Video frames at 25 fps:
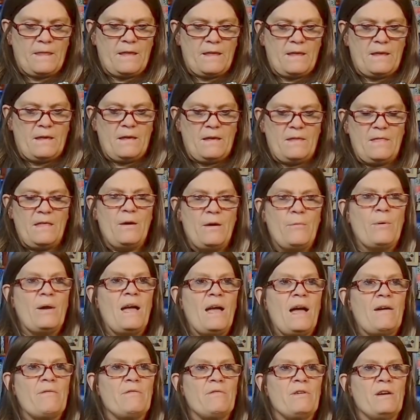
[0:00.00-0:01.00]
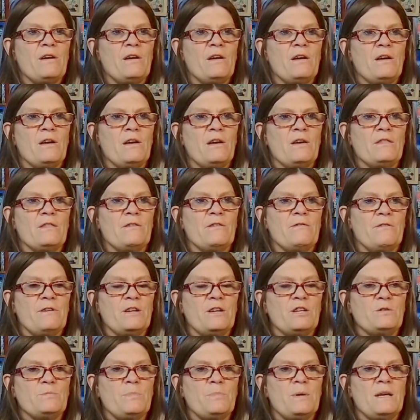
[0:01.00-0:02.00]
And there we have the
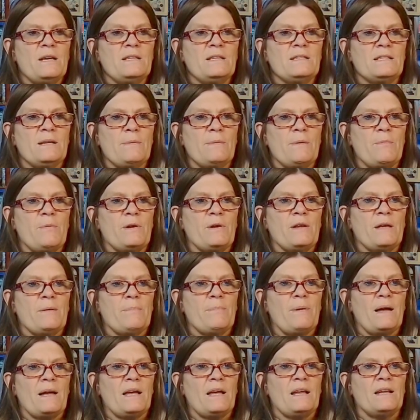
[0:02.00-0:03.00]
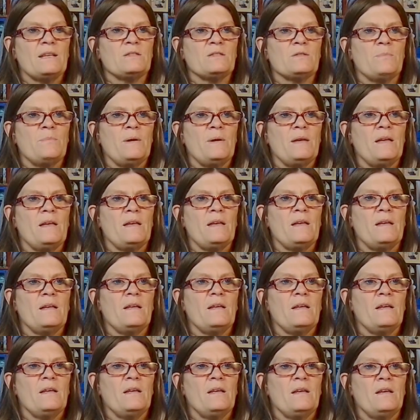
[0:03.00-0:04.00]
finished piece. Let me bring it back a little bit.
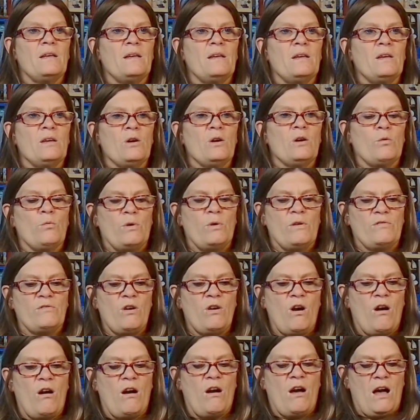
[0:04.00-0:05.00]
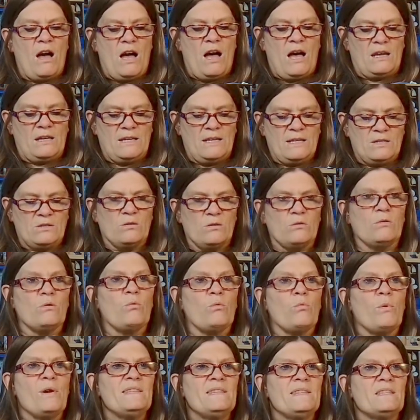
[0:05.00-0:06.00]
We've got a little
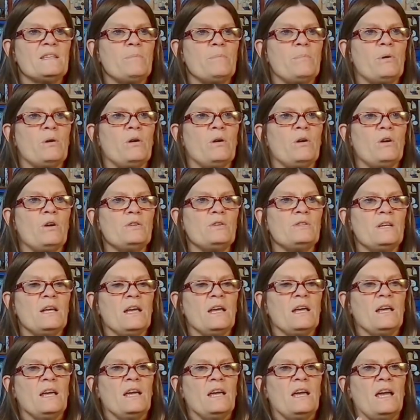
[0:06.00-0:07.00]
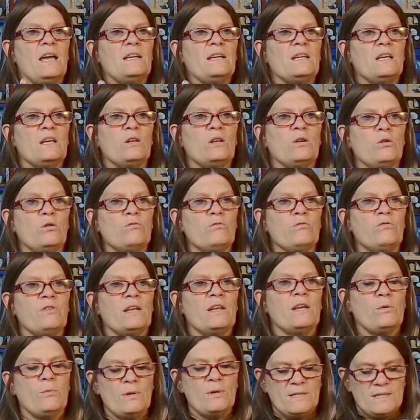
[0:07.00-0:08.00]
winter bird in a
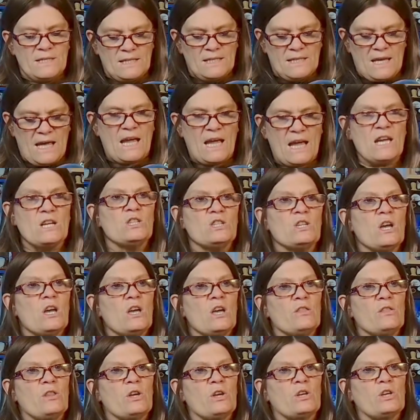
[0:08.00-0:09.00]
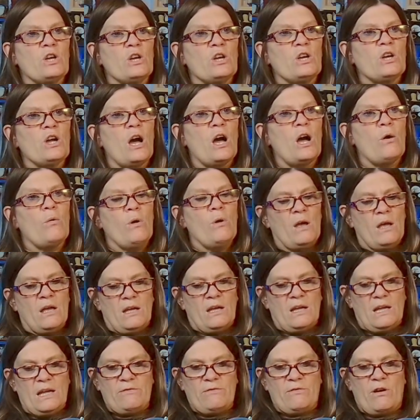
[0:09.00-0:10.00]
lovely winter cage that can go
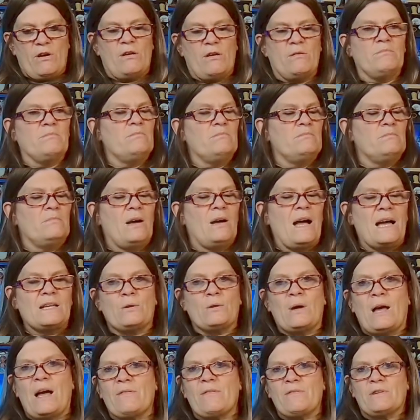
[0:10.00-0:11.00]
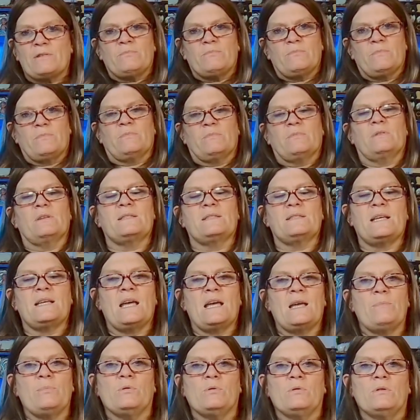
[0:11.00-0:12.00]
either, I don't have a
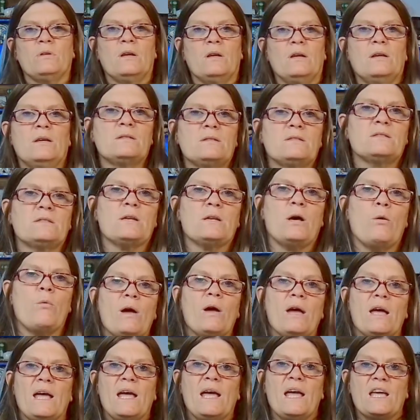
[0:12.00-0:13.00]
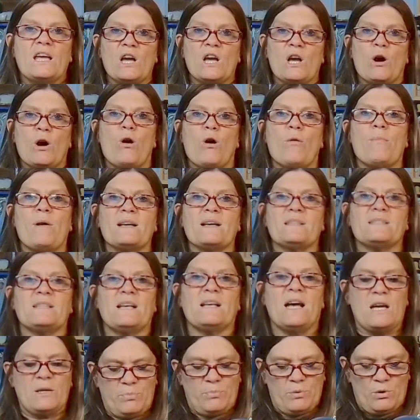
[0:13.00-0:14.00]
table, so it can go on my
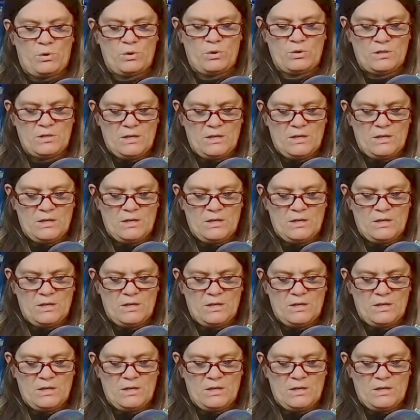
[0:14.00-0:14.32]
sideboard